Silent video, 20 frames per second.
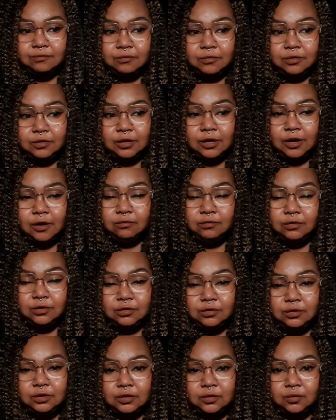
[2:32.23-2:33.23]
you
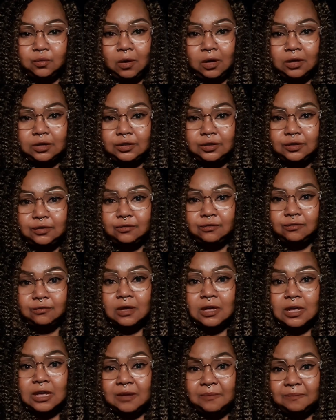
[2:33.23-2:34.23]
just want to
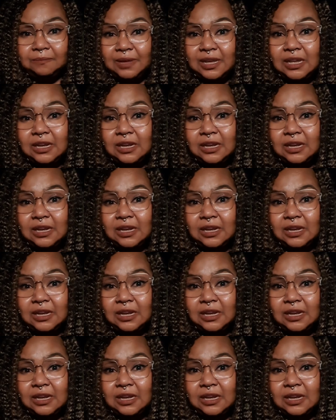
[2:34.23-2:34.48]
be